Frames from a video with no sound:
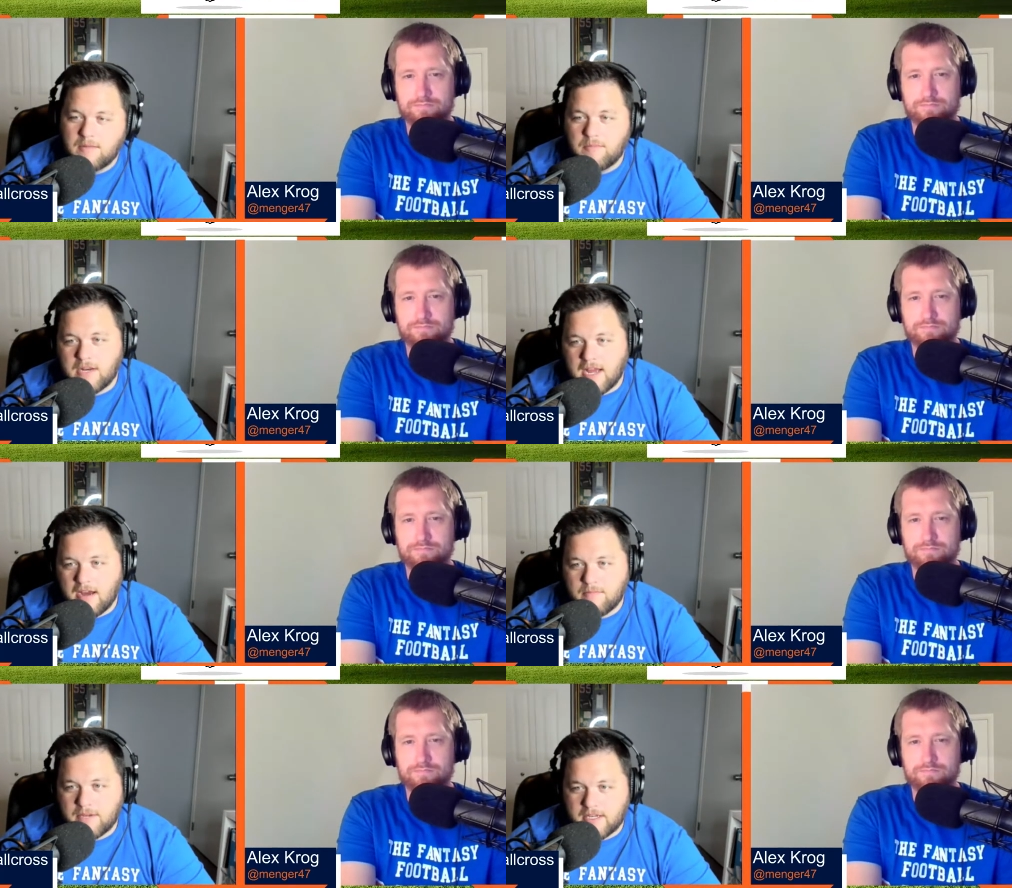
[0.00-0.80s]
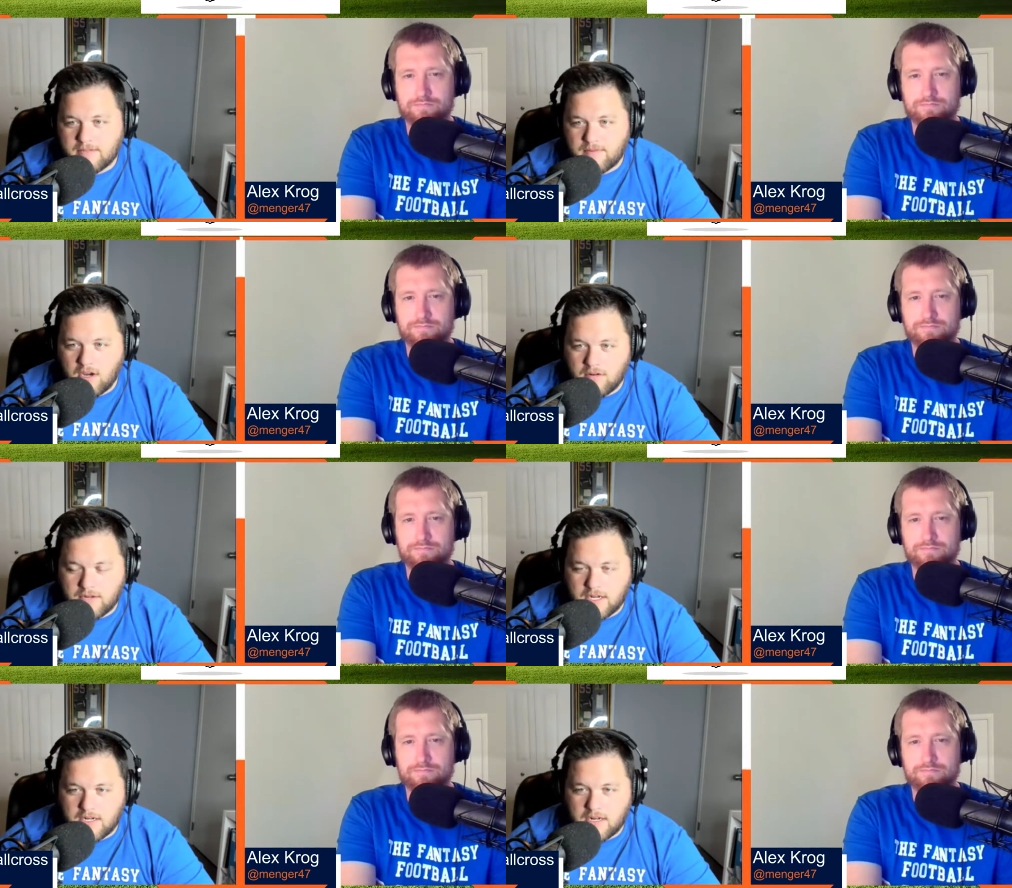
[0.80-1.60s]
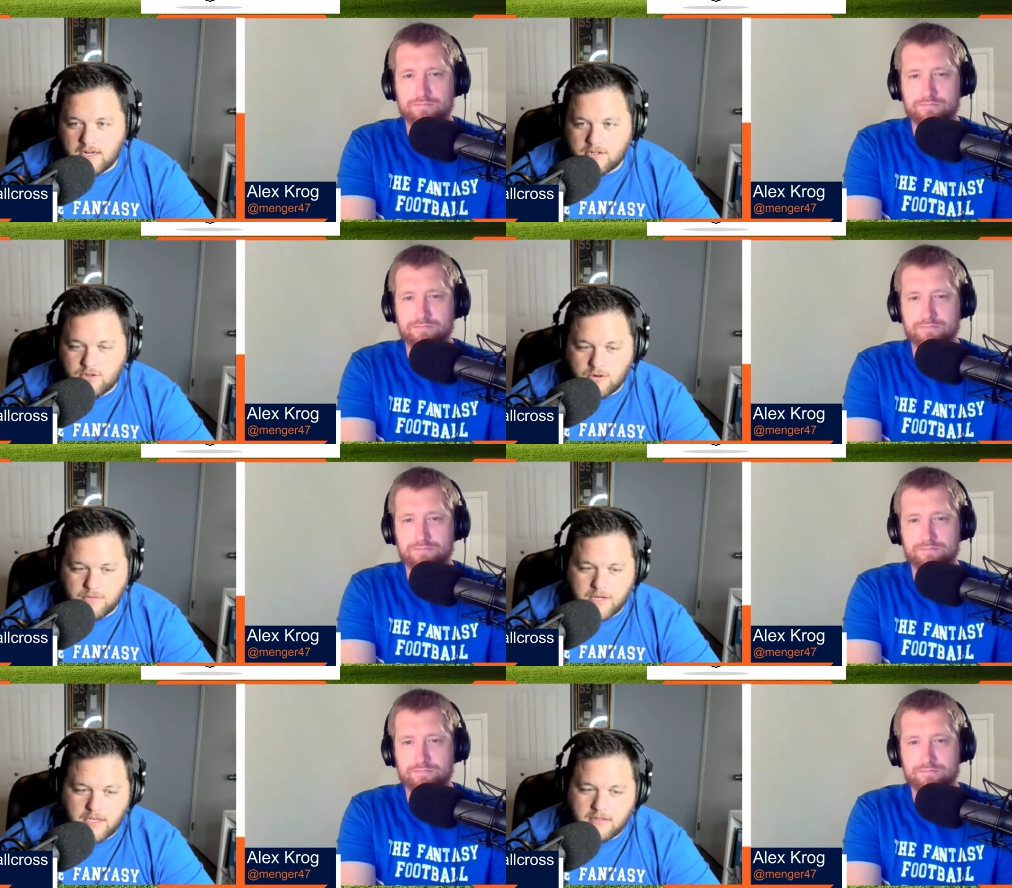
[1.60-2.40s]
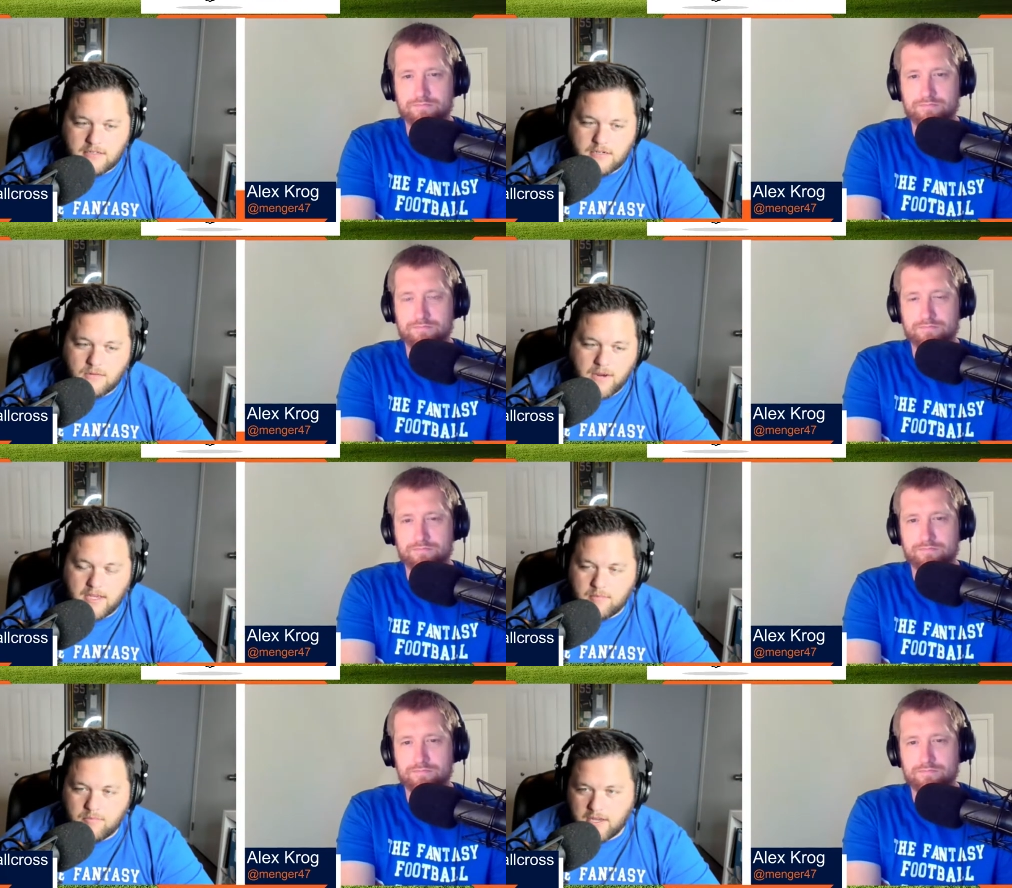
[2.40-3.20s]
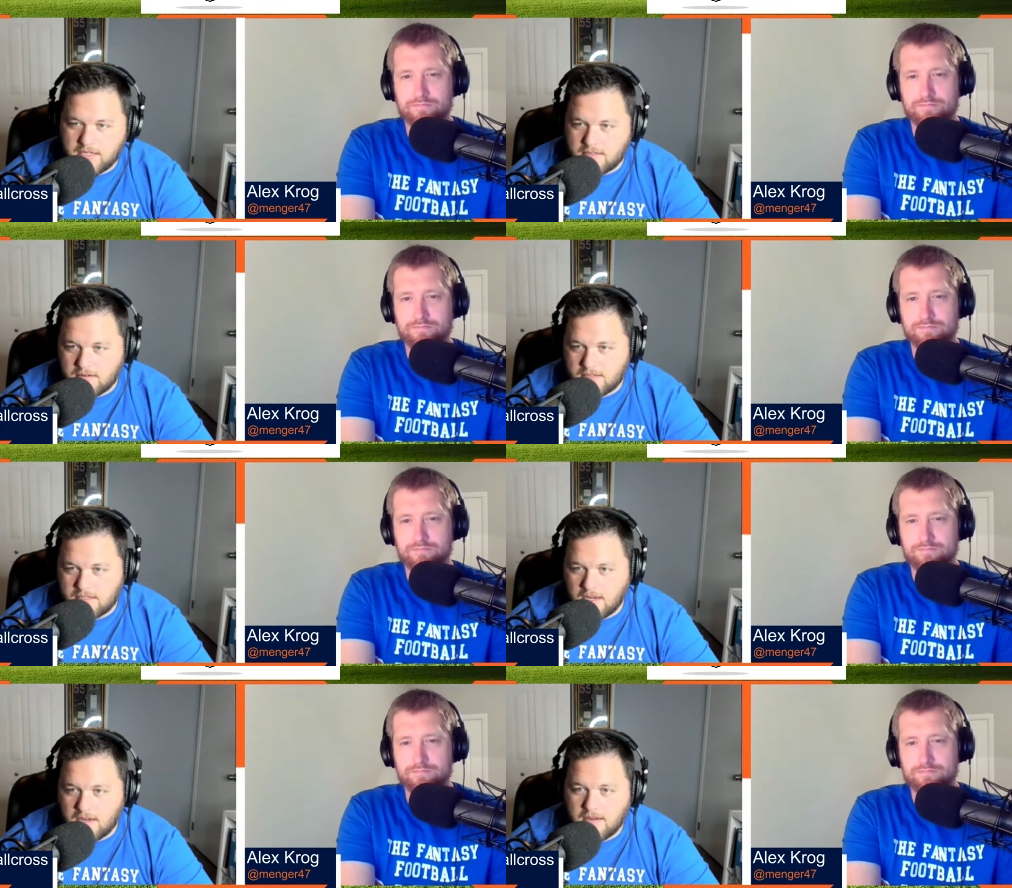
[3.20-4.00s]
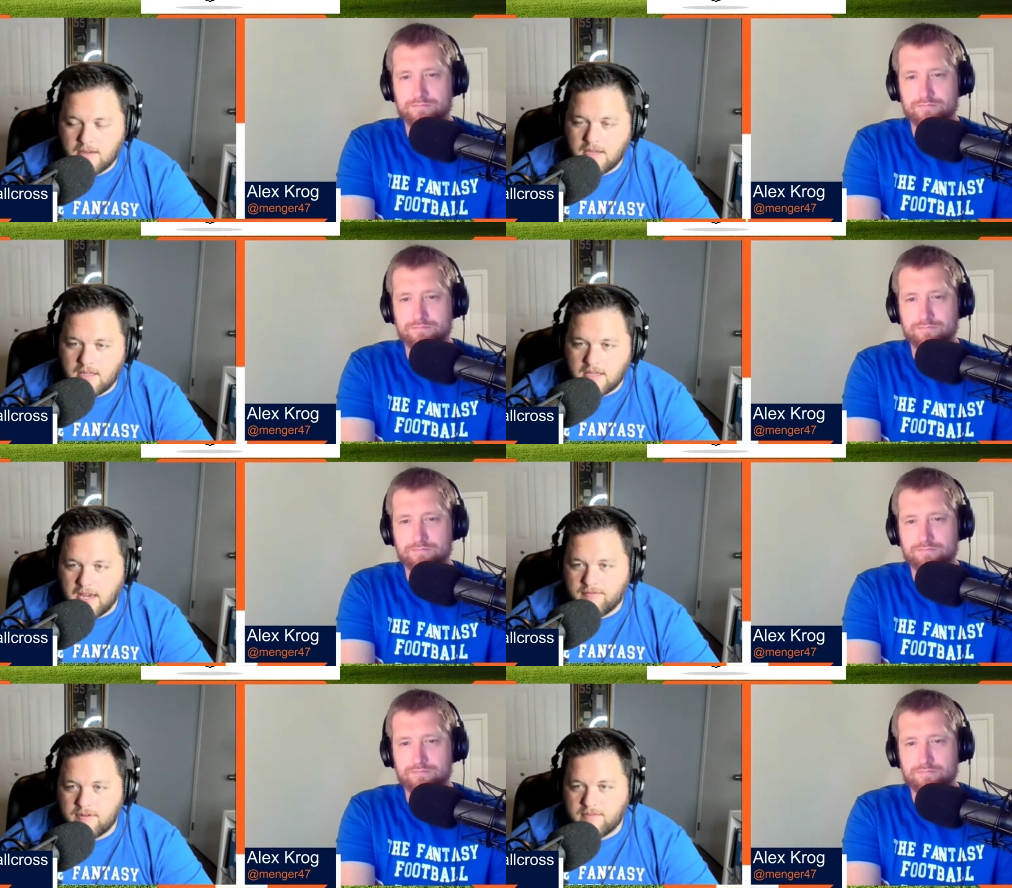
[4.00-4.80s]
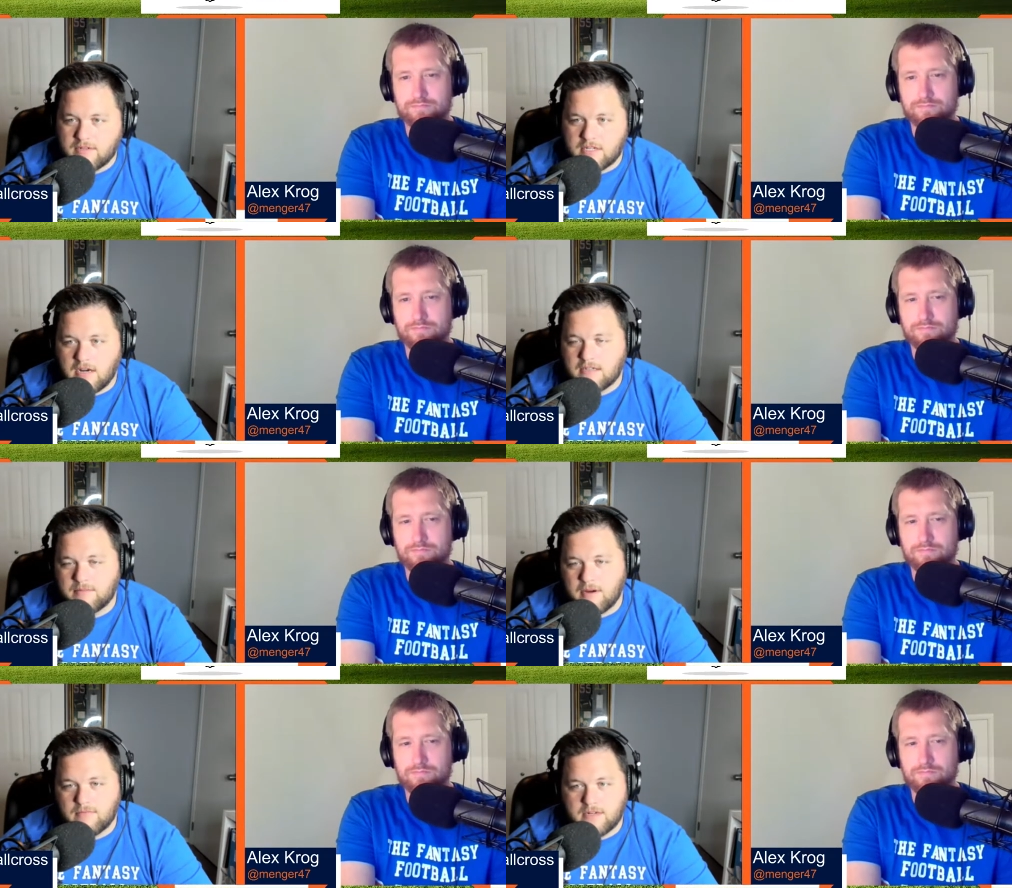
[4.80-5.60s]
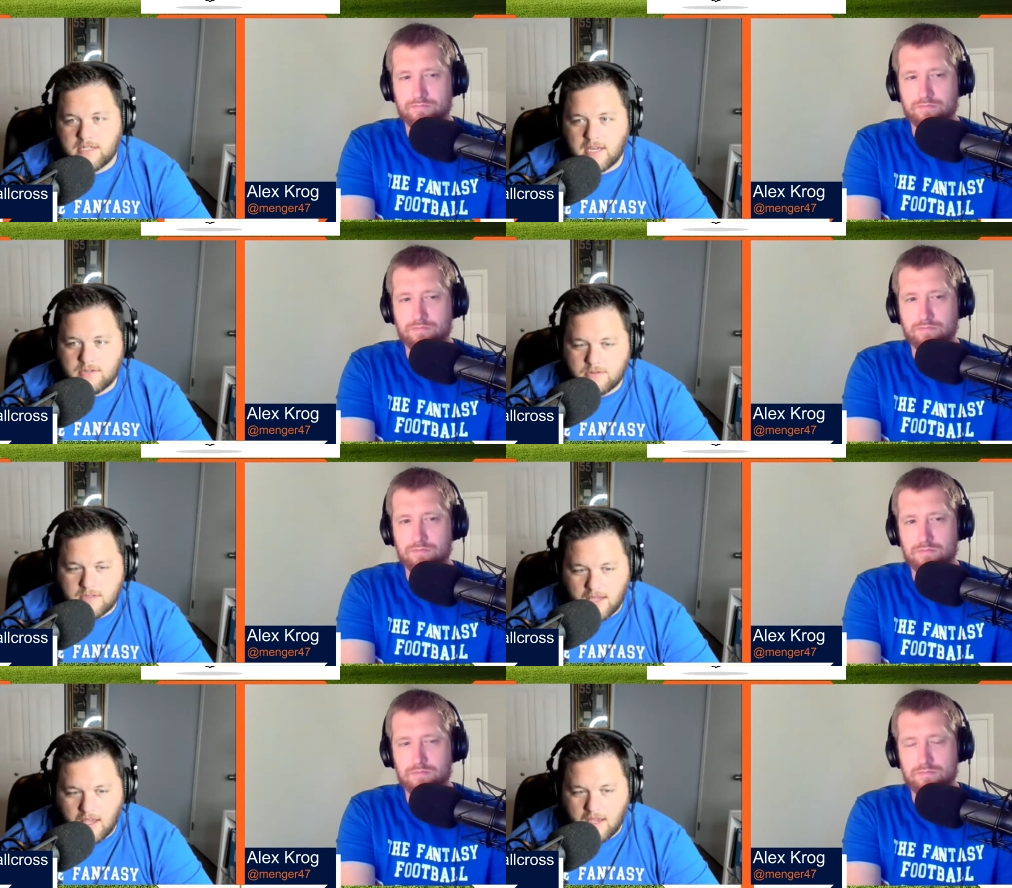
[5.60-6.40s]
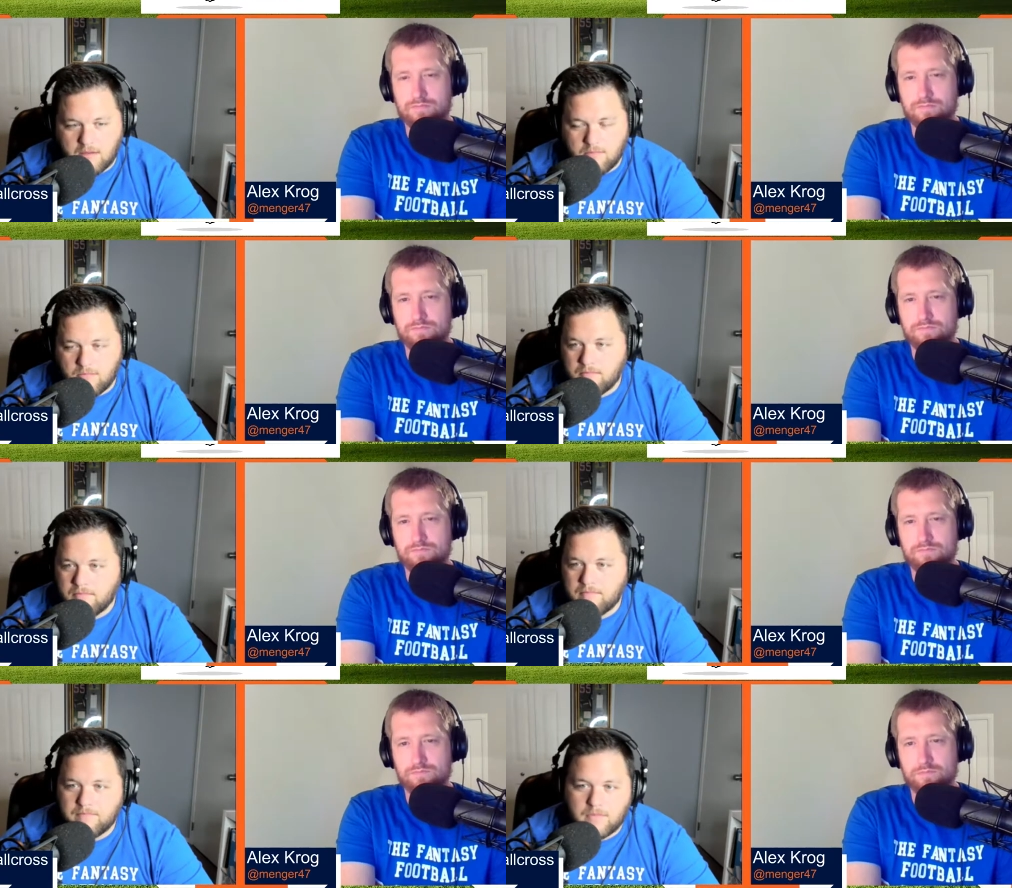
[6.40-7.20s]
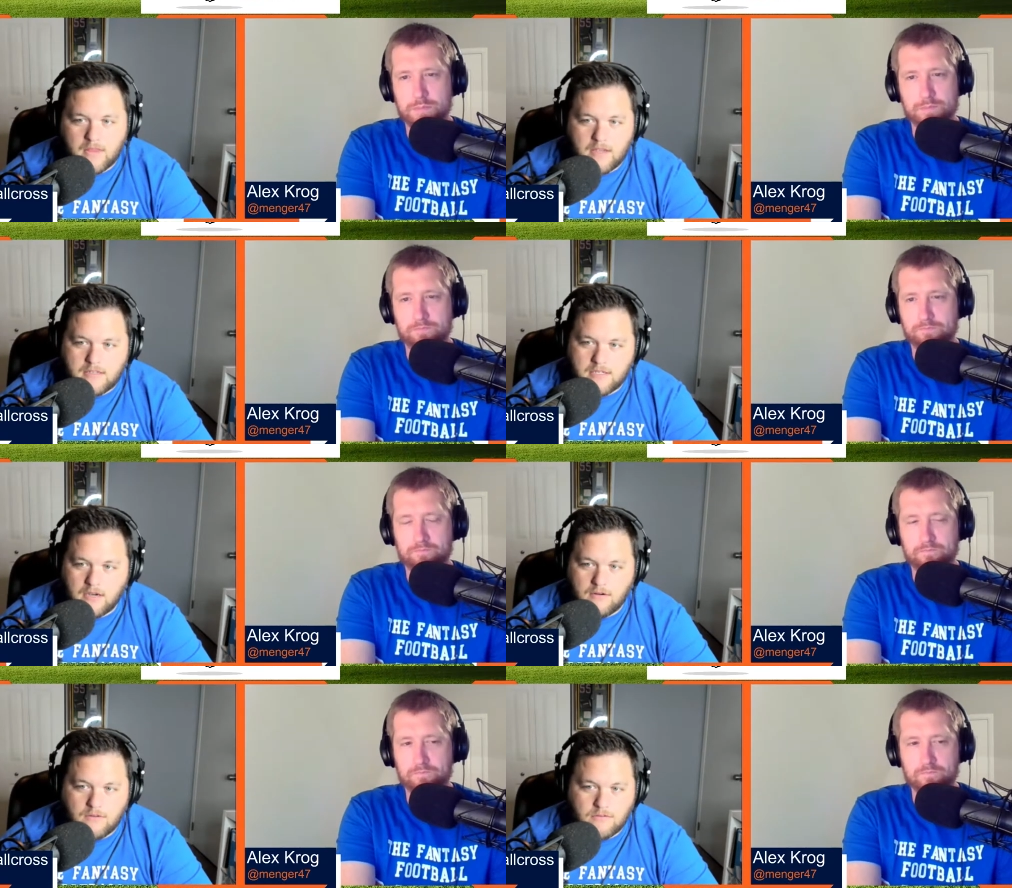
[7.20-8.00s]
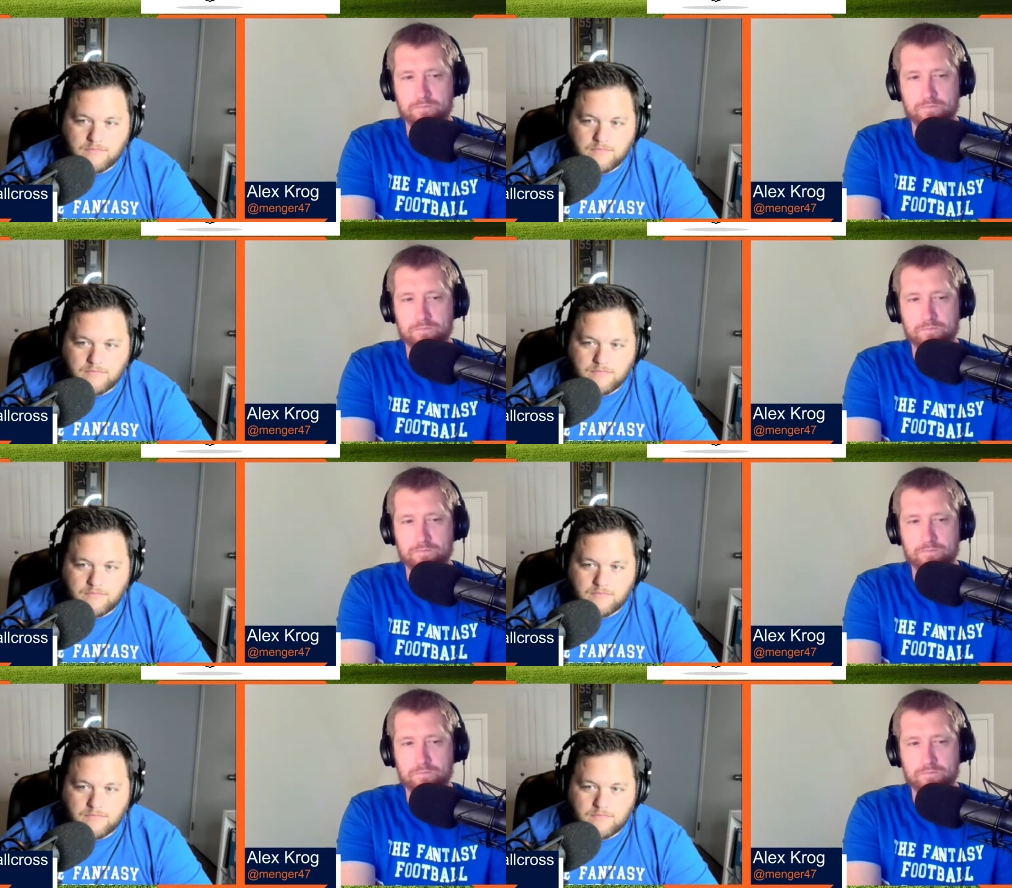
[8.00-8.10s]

Speaker 1: But now, because of COVID on a short week, there's no way he plays Thursday. They haven't even talked about rescheduling the game. So